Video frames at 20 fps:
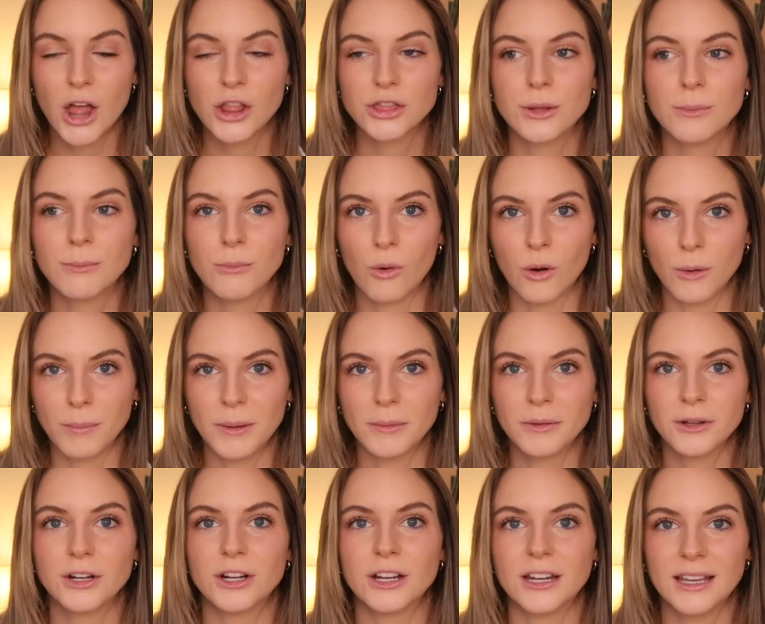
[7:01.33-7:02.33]
the more
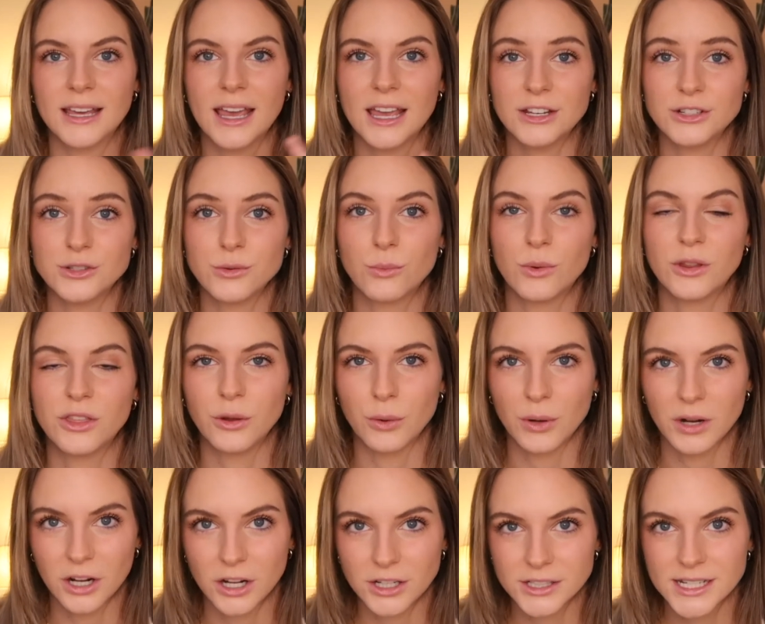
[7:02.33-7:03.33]
people are going to engage with
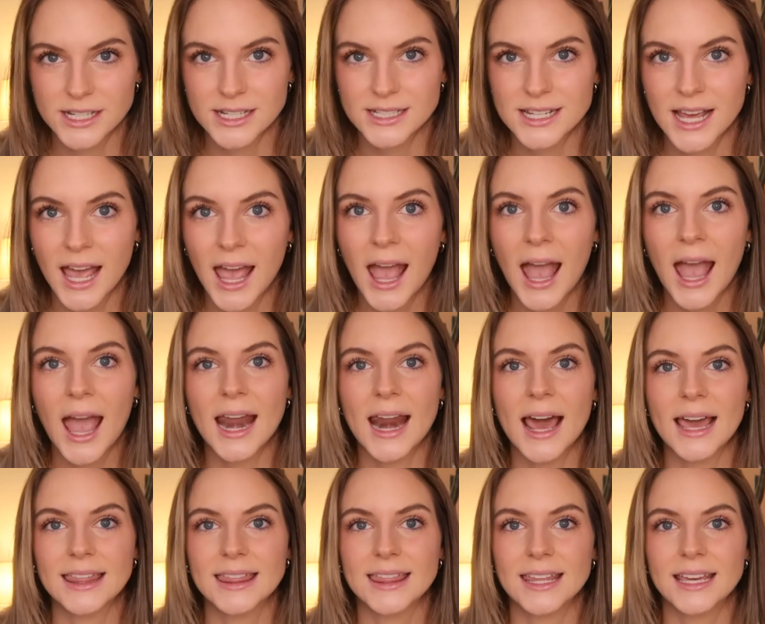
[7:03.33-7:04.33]
your content. And
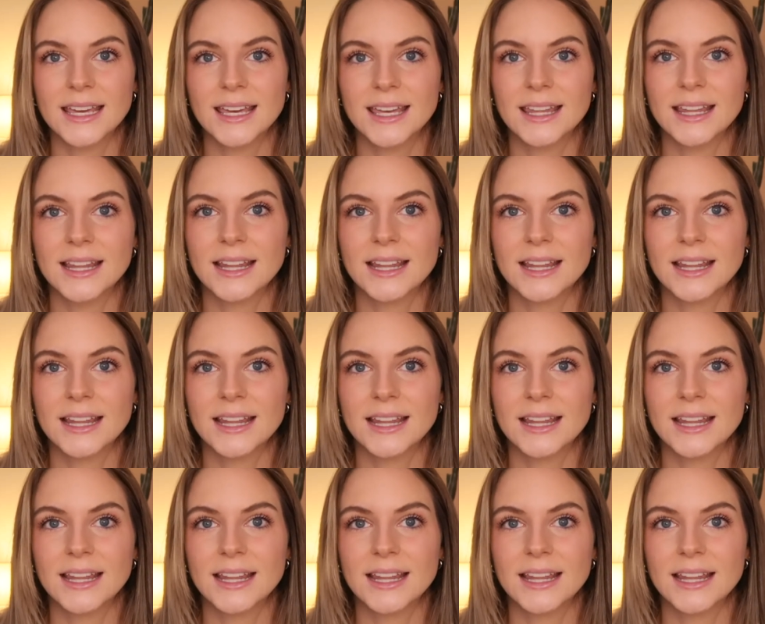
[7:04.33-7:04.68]
I think